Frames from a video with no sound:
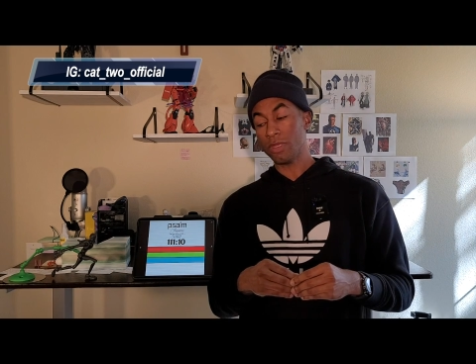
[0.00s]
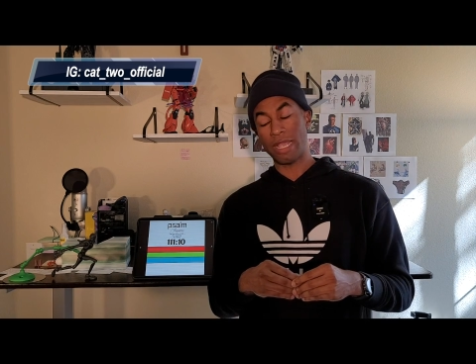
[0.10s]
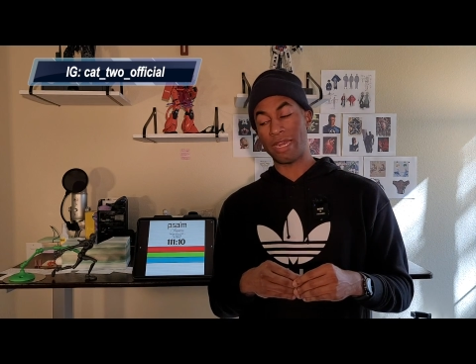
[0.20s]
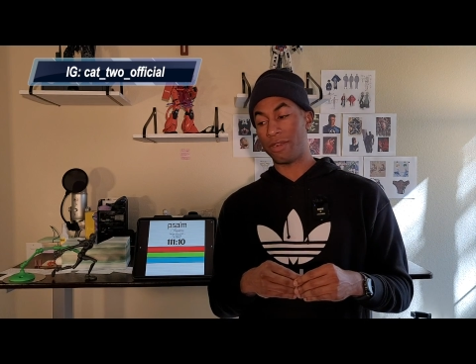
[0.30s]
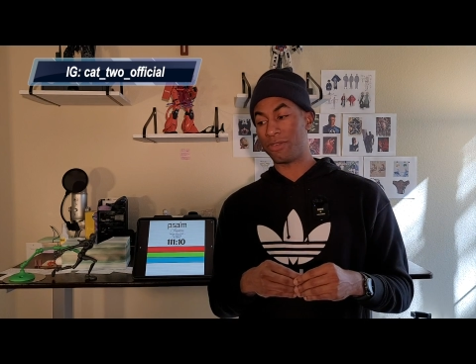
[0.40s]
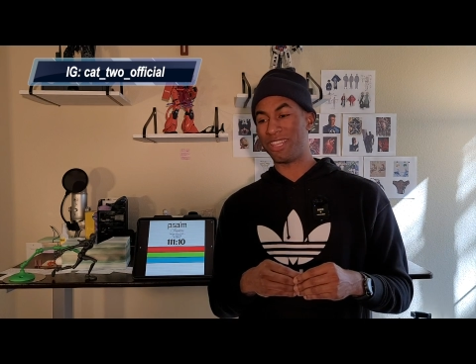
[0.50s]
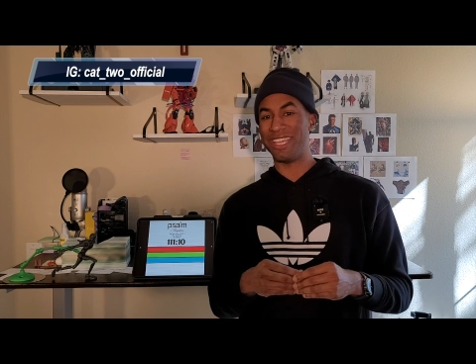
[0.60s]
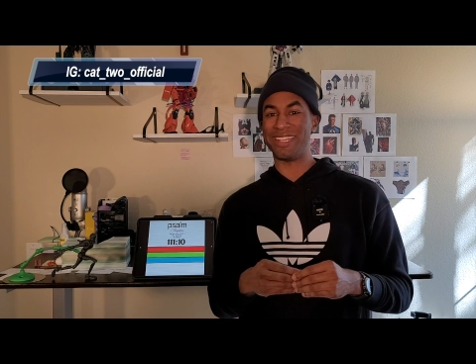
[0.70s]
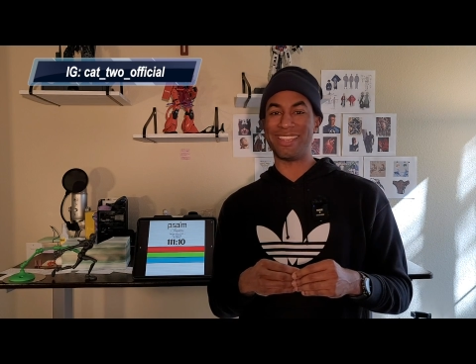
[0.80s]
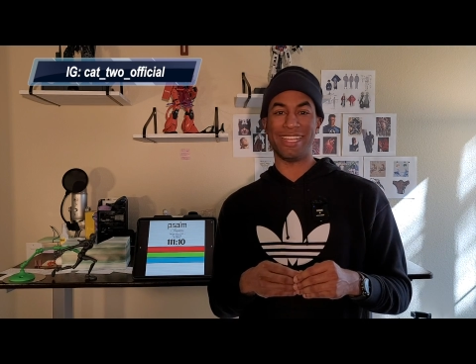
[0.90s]
I don't
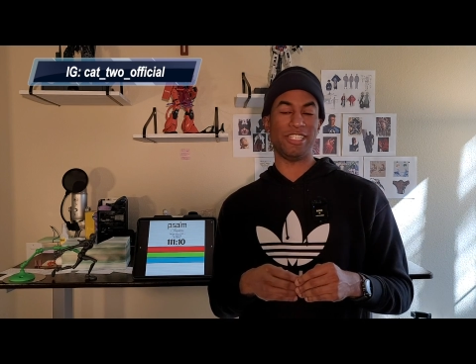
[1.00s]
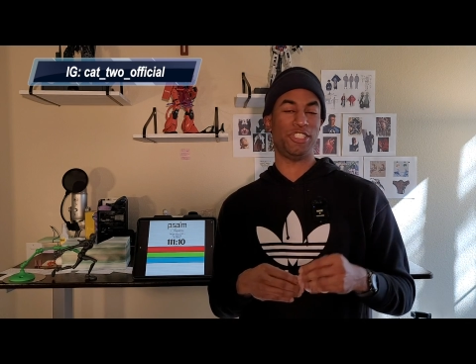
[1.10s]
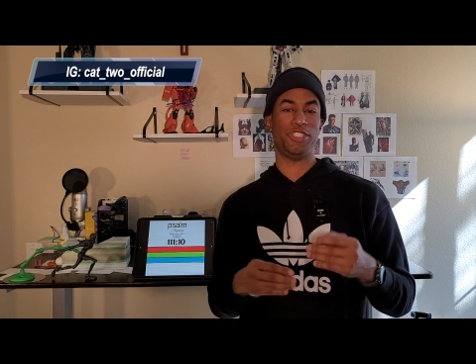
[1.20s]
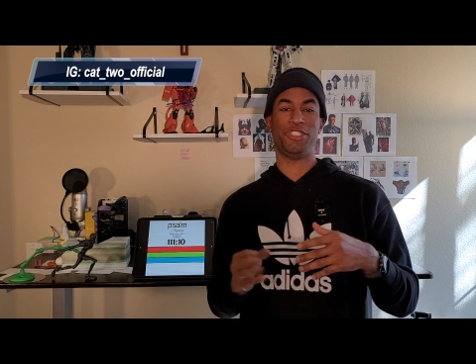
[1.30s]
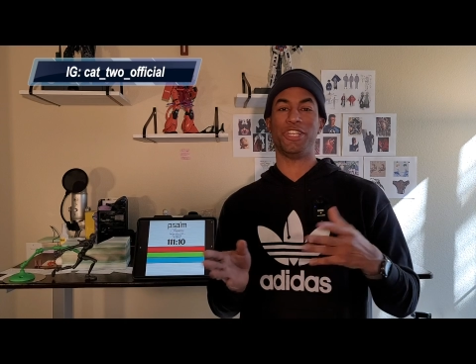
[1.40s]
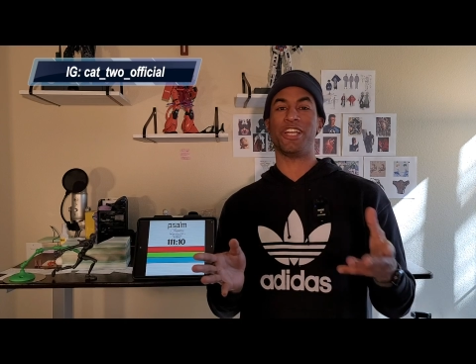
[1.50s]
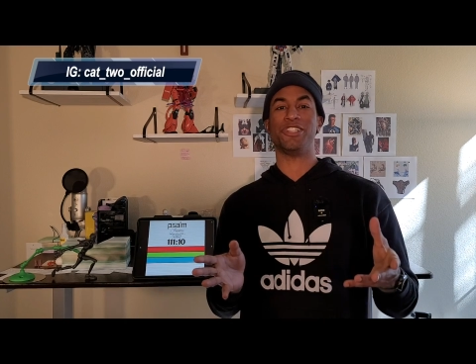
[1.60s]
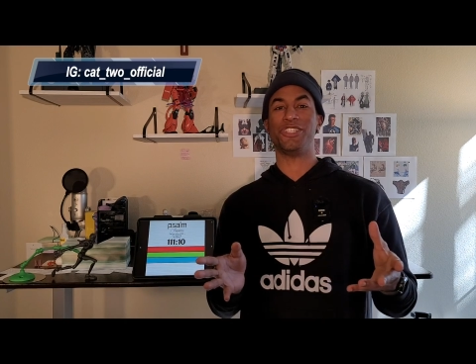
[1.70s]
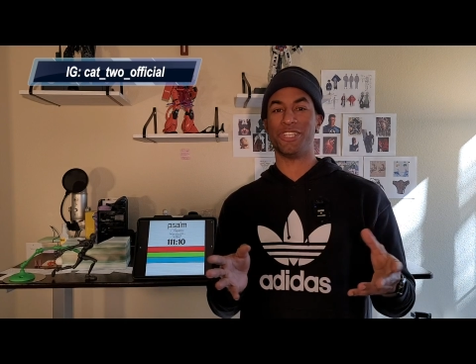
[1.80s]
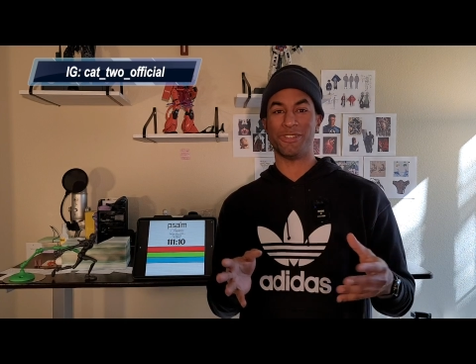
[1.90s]
think that John
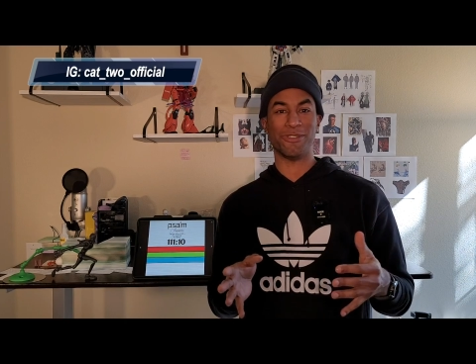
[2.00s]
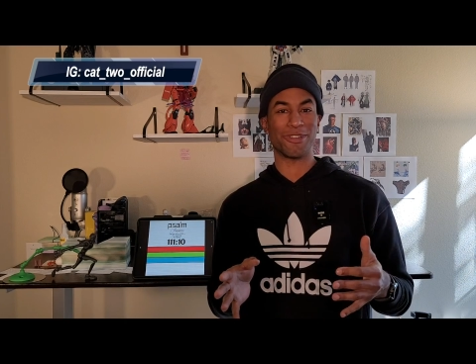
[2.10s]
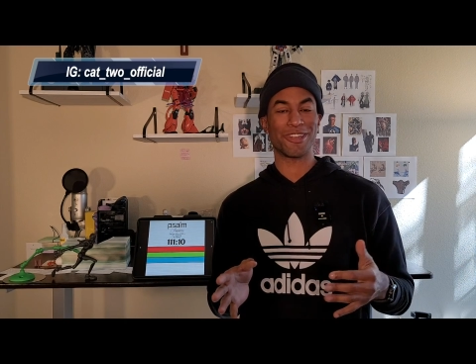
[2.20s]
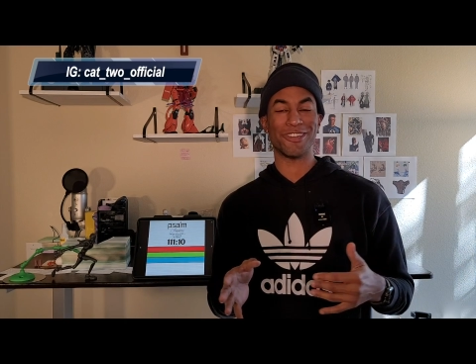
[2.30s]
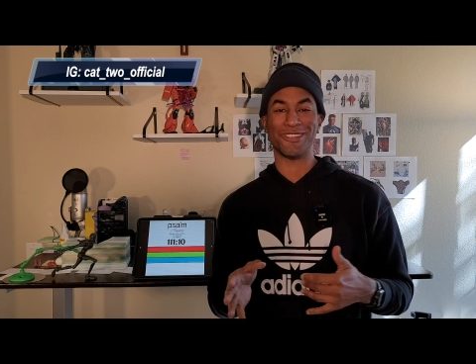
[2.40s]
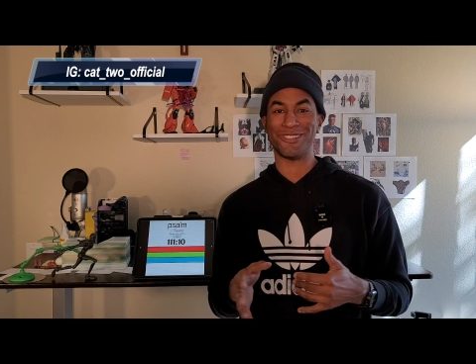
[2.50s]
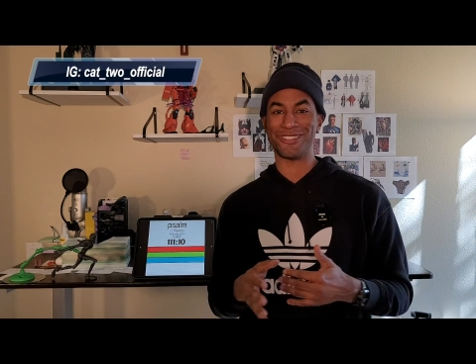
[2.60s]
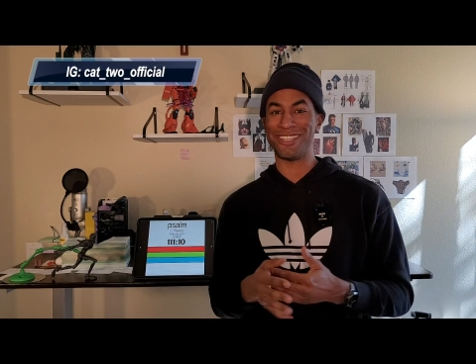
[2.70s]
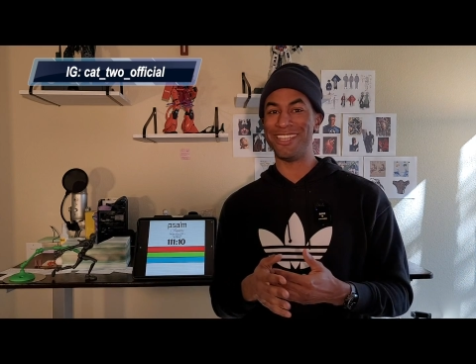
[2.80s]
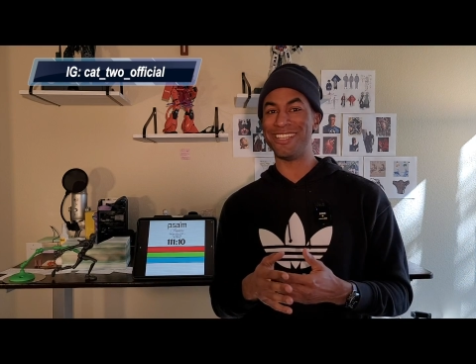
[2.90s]
Cho called
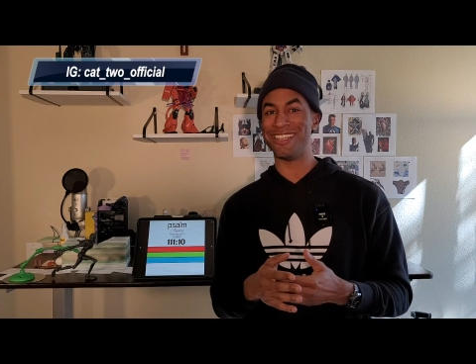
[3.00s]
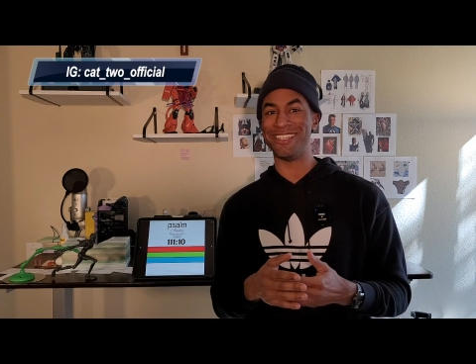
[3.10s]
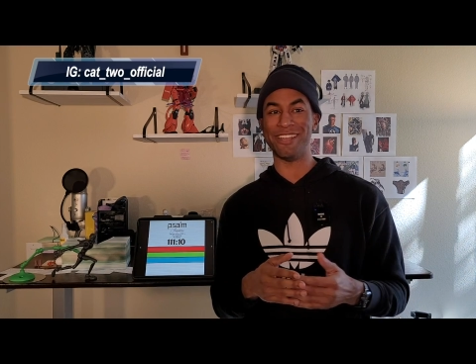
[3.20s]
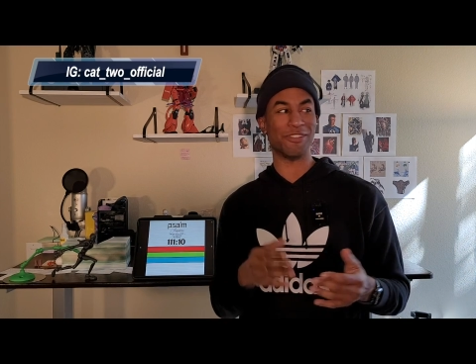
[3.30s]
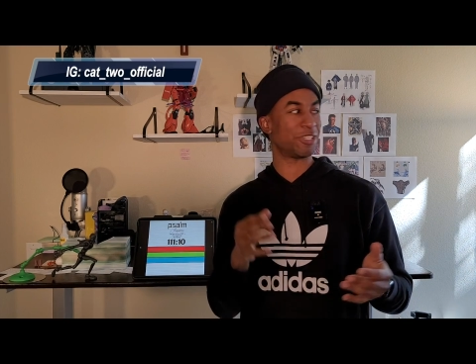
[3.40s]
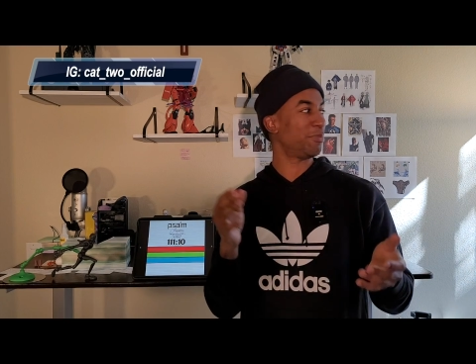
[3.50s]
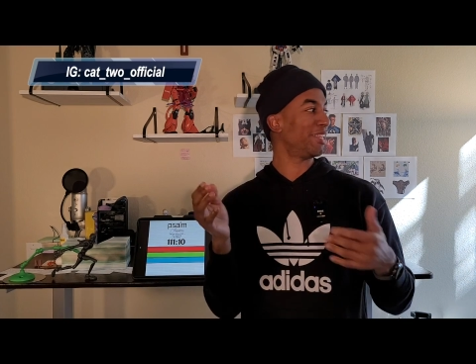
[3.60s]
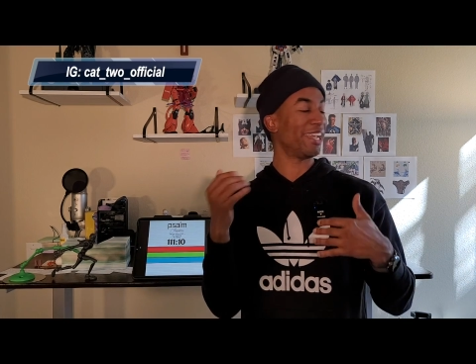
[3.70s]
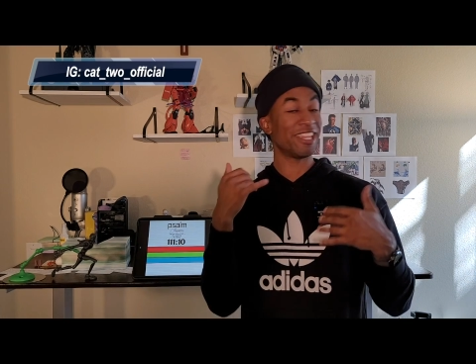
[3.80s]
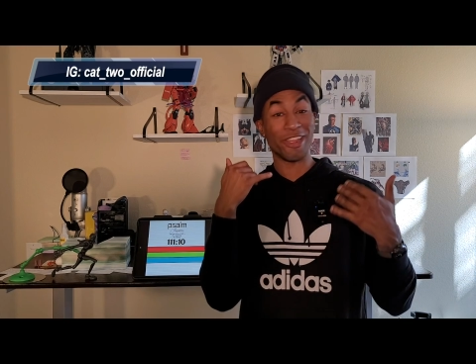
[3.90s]
Netflix and be
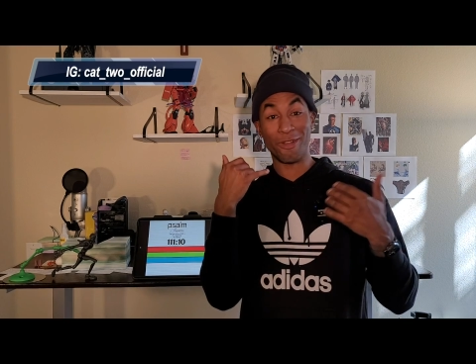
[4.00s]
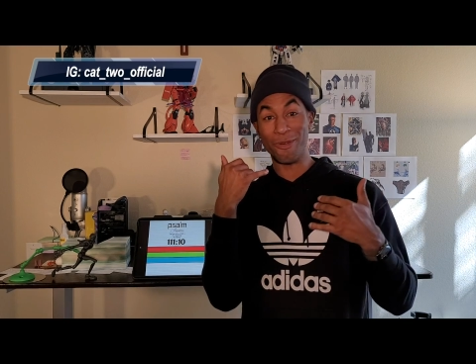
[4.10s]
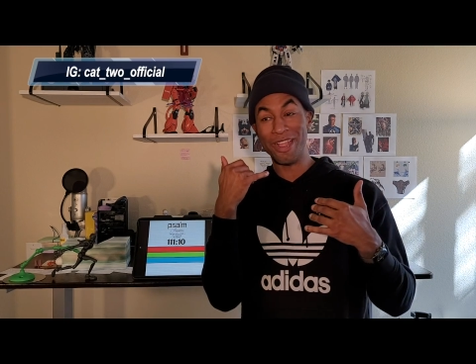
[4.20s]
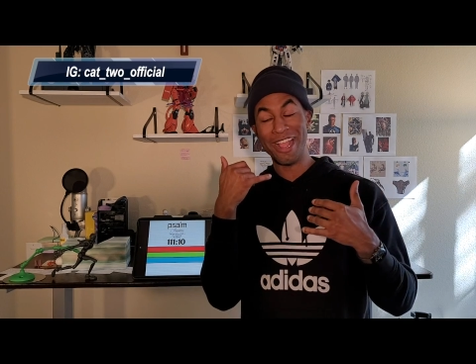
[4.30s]
like, yo,